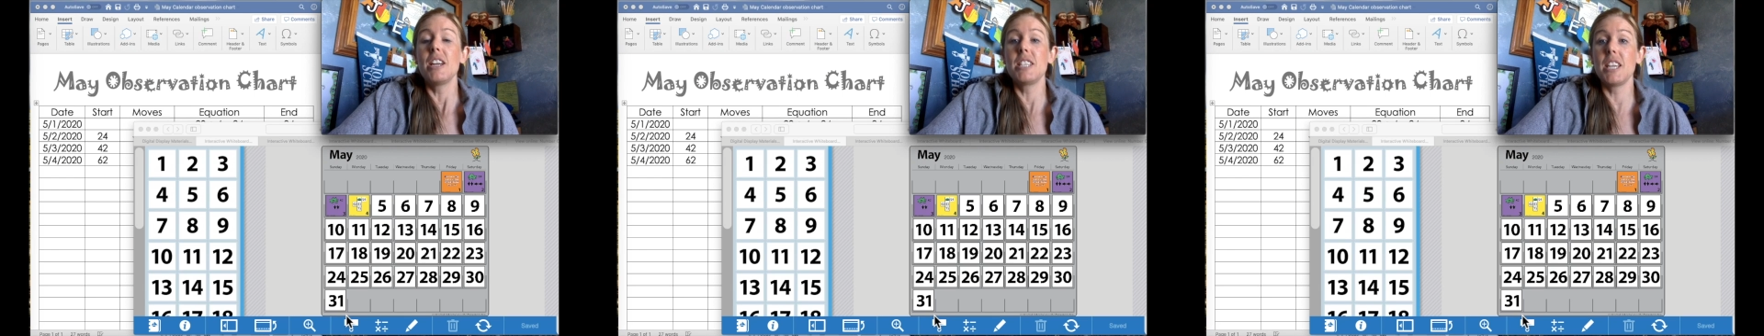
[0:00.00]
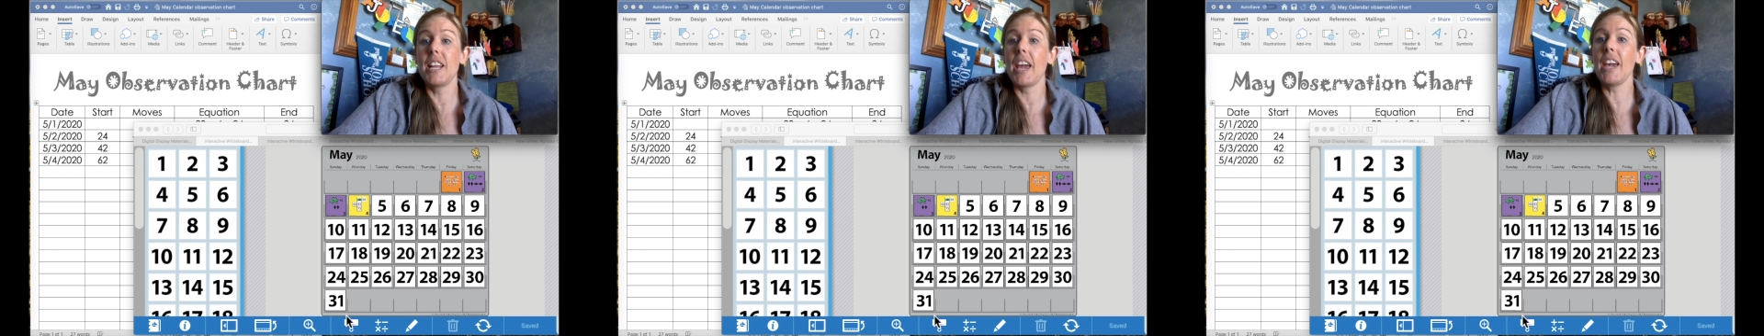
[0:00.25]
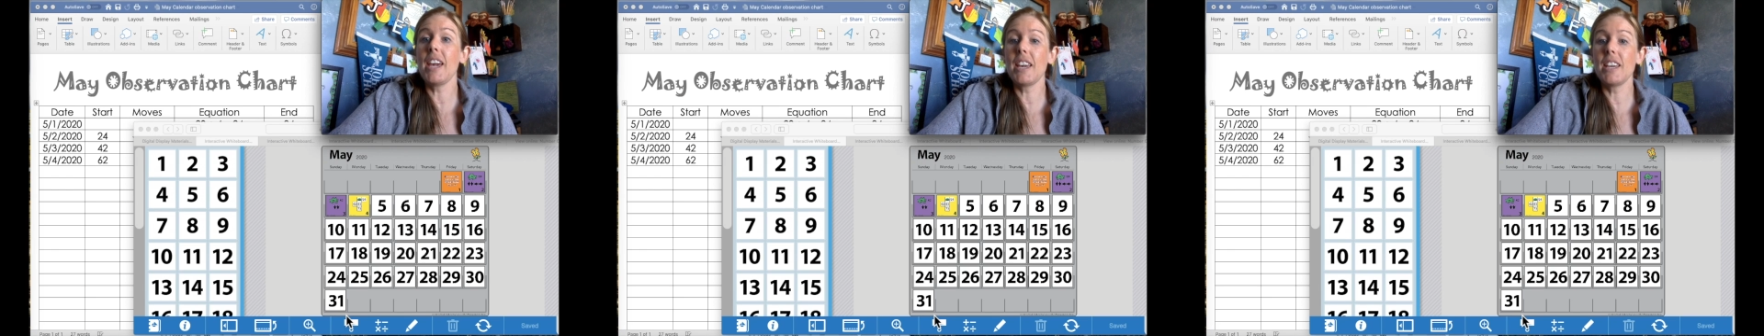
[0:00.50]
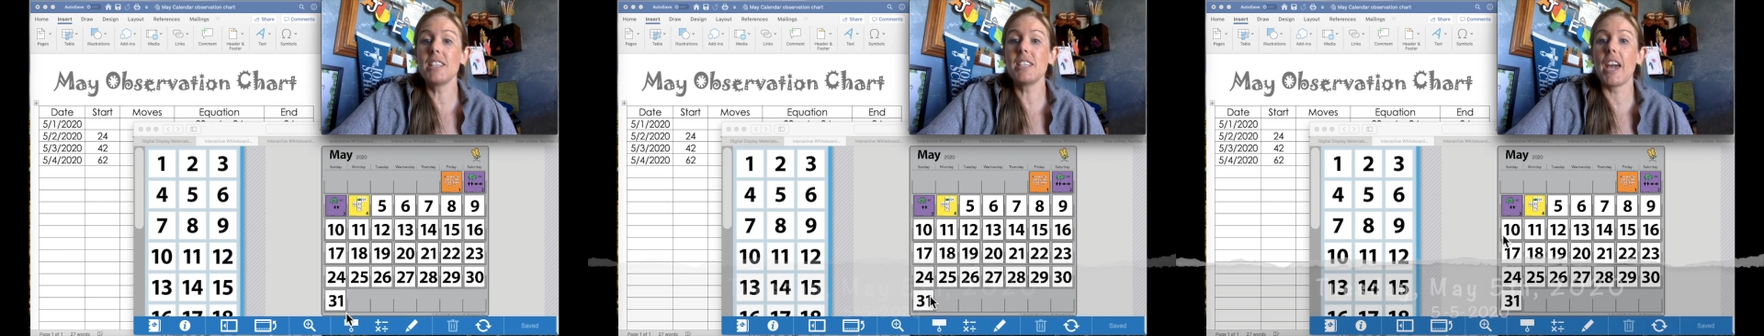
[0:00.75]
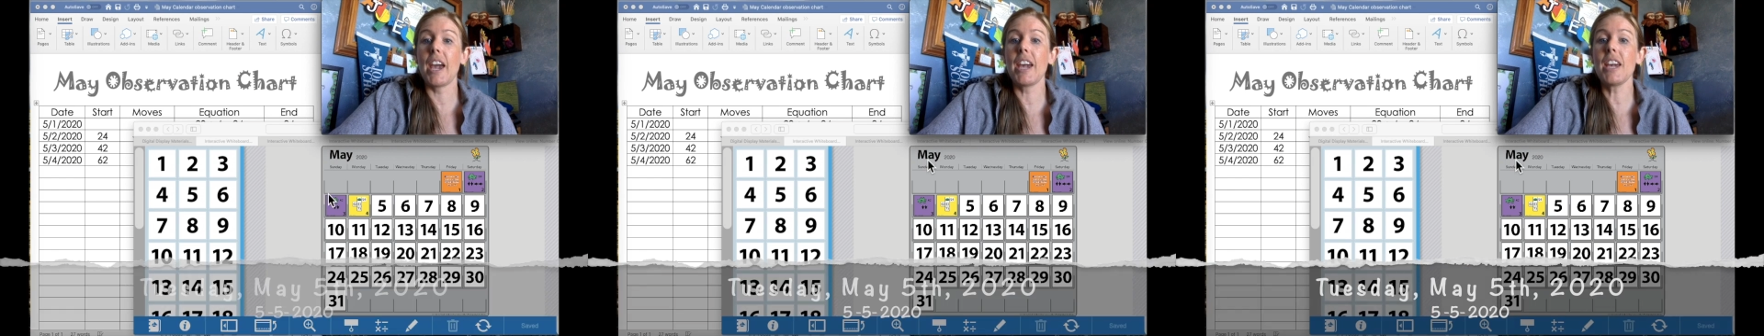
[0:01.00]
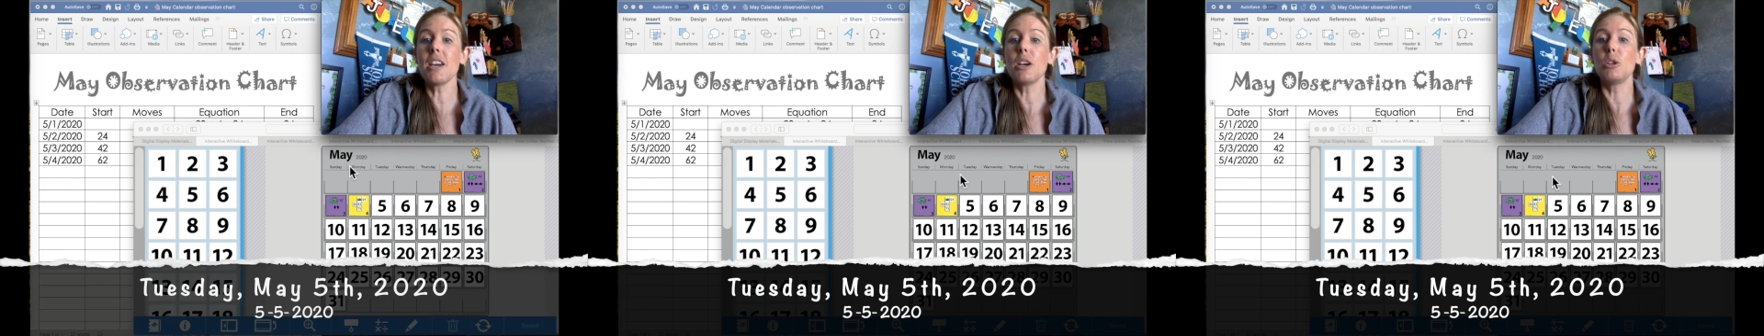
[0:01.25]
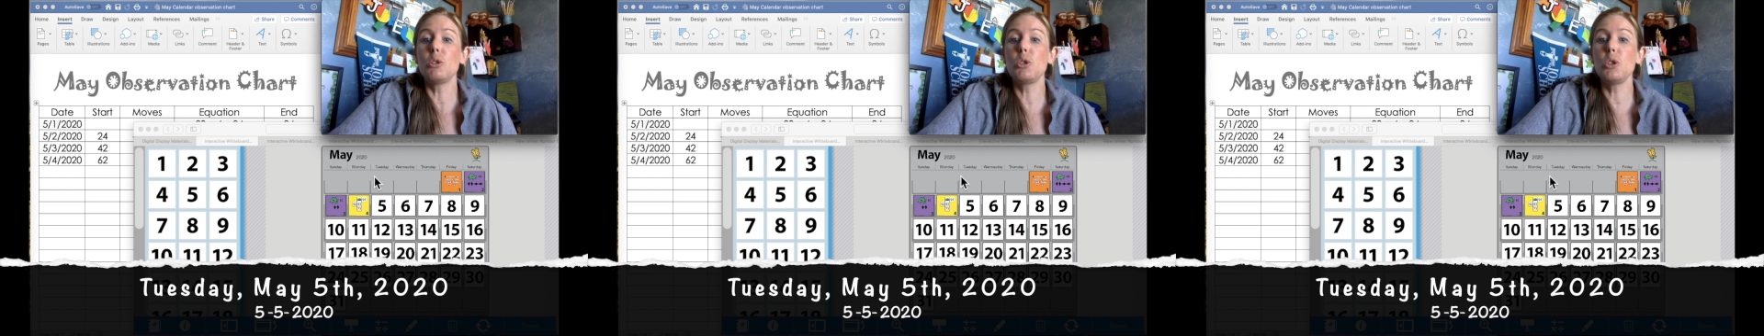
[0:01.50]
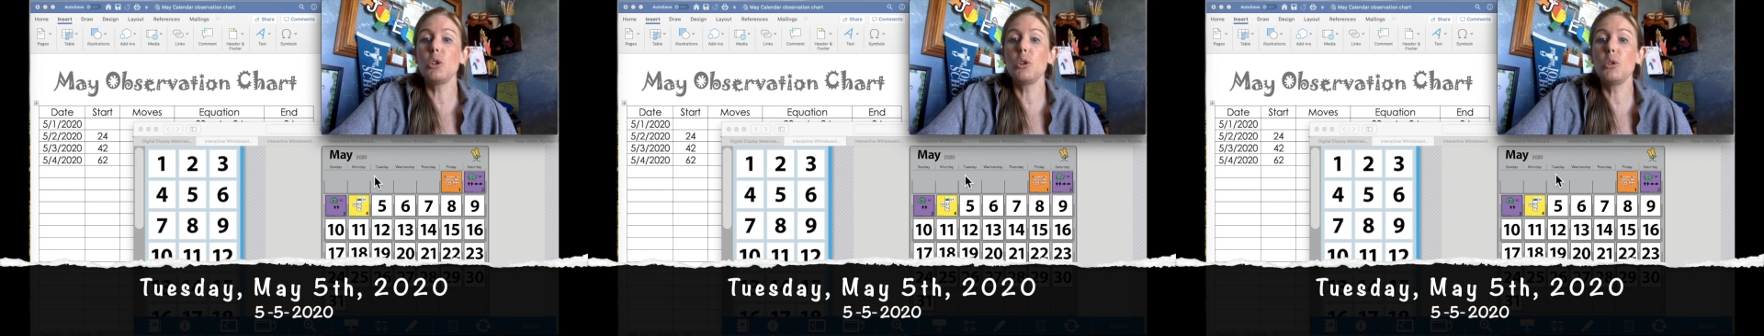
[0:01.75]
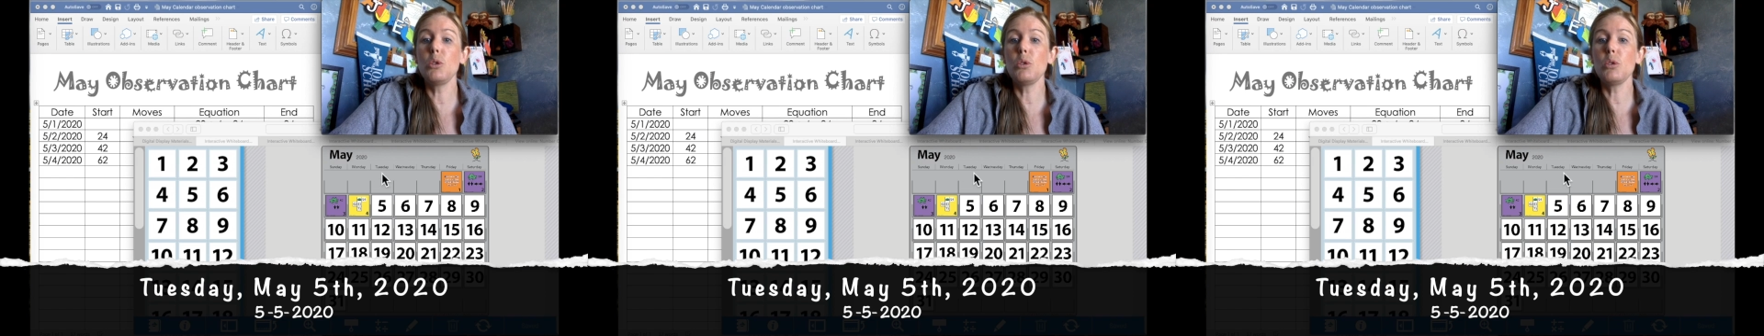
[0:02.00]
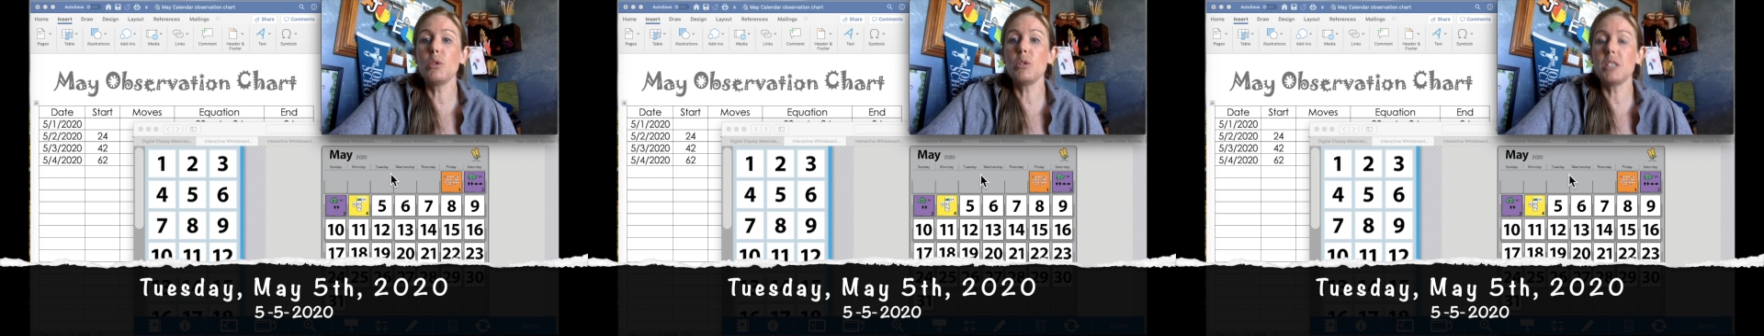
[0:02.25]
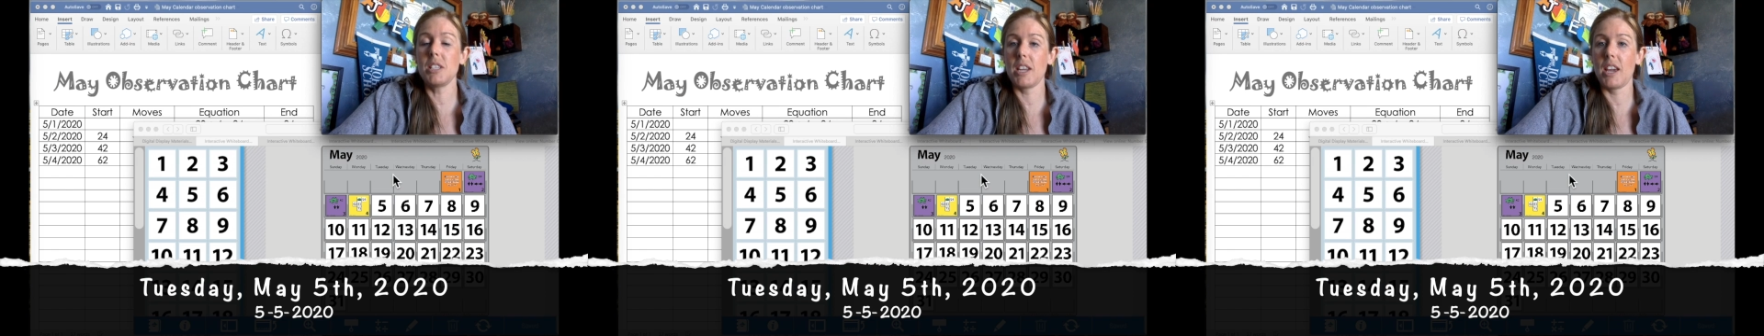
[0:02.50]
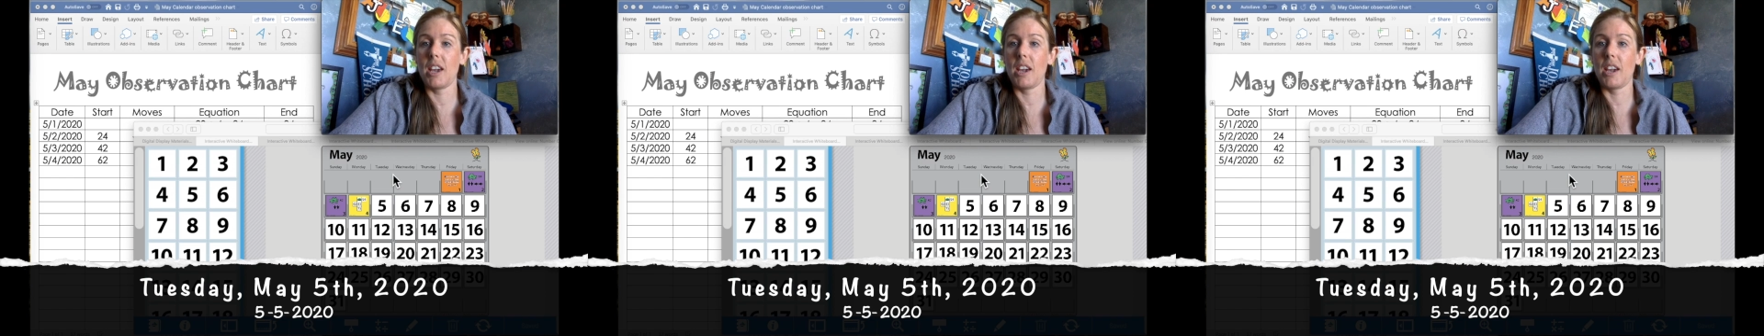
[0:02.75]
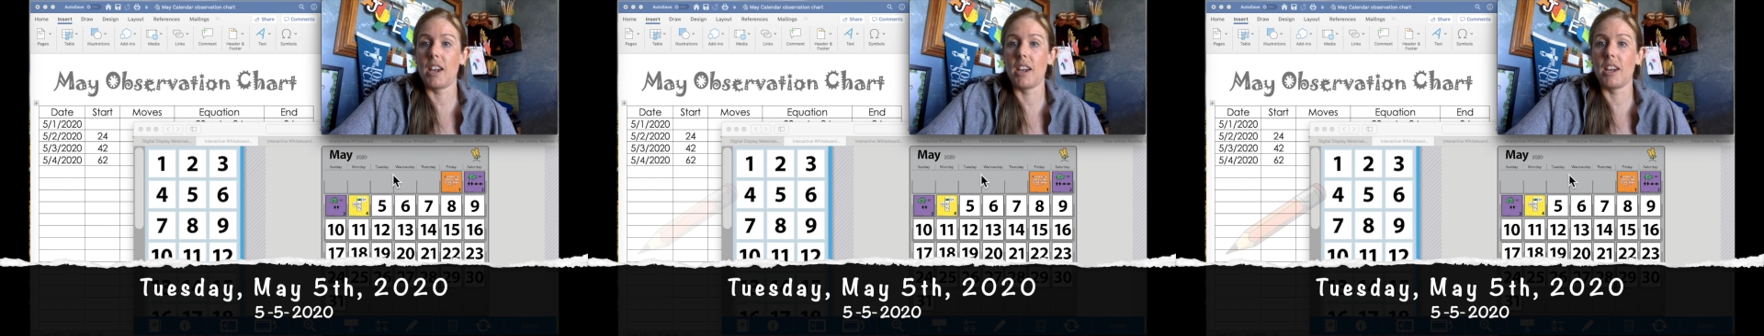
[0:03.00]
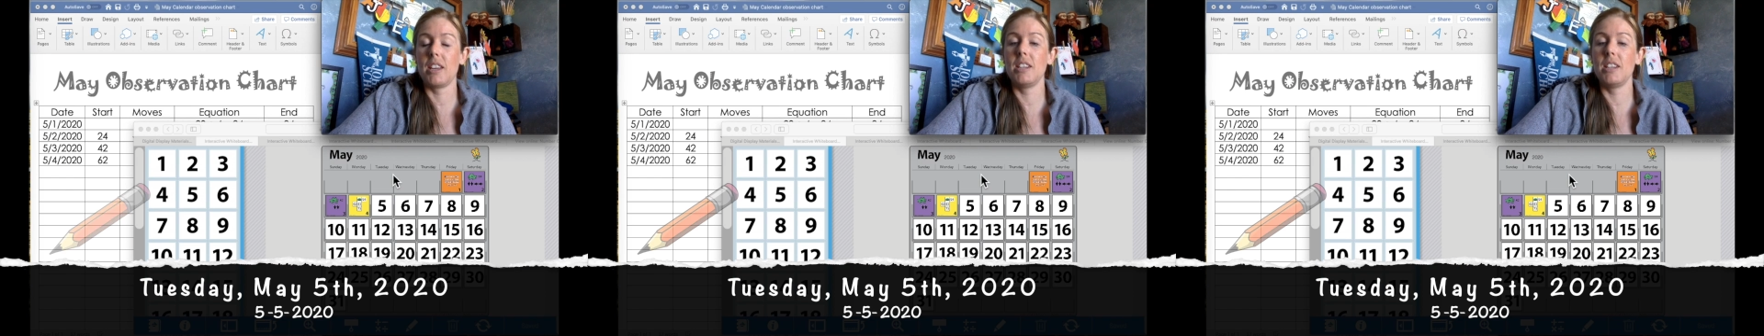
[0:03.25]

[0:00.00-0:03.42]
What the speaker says: Today is a Tuesday.